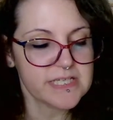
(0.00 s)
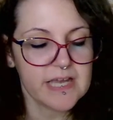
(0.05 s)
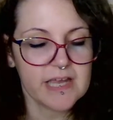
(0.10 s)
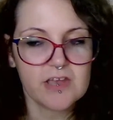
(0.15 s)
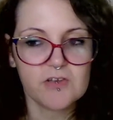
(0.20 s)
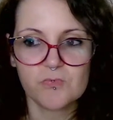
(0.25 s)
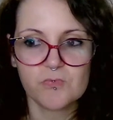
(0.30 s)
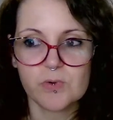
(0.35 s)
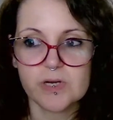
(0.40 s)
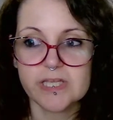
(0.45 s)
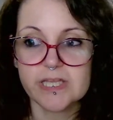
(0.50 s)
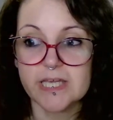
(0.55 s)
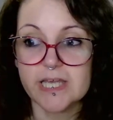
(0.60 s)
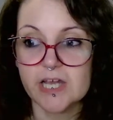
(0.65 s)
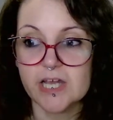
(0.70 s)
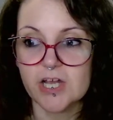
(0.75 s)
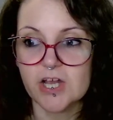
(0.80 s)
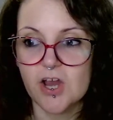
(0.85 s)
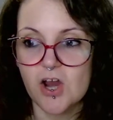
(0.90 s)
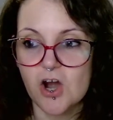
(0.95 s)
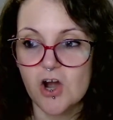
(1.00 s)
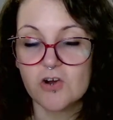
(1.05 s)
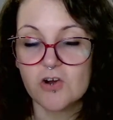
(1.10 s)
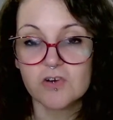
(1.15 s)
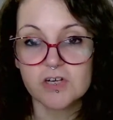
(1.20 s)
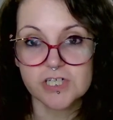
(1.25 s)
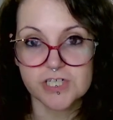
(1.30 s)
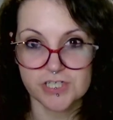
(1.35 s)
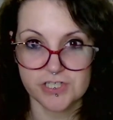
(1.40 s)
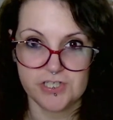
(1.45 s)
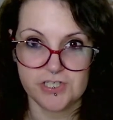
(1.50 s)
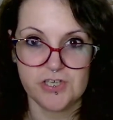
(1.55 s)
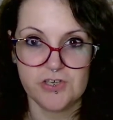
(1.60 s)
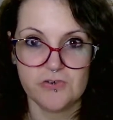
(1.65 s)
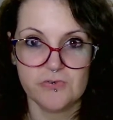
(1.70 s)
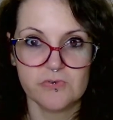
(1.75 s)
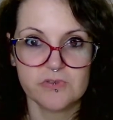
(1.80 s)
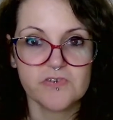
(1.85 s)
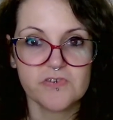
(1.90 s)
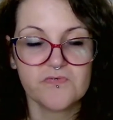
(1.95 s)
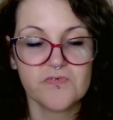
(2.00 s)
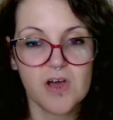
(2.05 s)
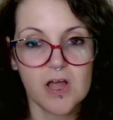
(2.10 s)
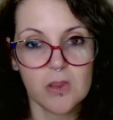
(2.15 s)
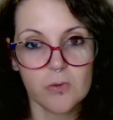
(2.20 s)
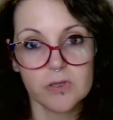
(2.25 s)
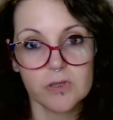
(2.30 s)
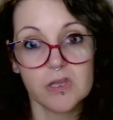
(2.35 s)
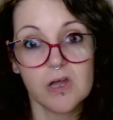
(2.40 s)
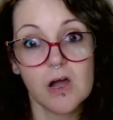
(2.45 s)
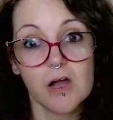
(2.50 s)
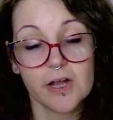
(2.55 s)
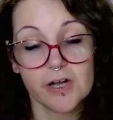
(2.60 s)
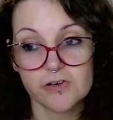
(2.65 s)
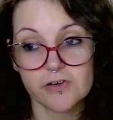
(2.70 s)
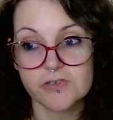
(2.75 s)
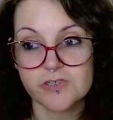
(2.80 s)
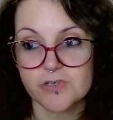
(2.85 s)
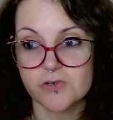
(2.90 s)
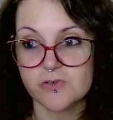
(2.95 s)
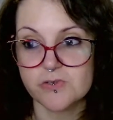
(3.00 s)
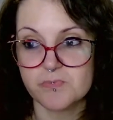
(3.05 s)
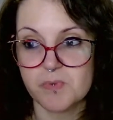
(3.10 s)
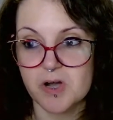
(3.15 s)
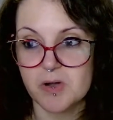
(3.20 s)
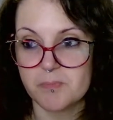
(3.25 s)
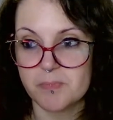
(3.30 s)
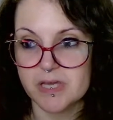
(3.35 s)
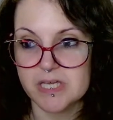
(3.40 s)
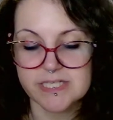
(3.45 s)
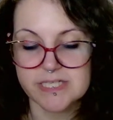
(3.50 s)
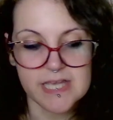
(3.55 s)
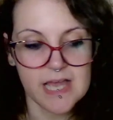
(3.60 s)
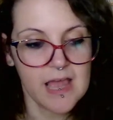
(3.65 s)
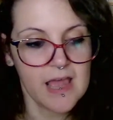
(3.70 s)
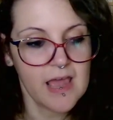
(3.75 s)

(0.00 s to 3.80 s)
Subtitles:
Like, it really encourages you to follow along in your soul's purpose.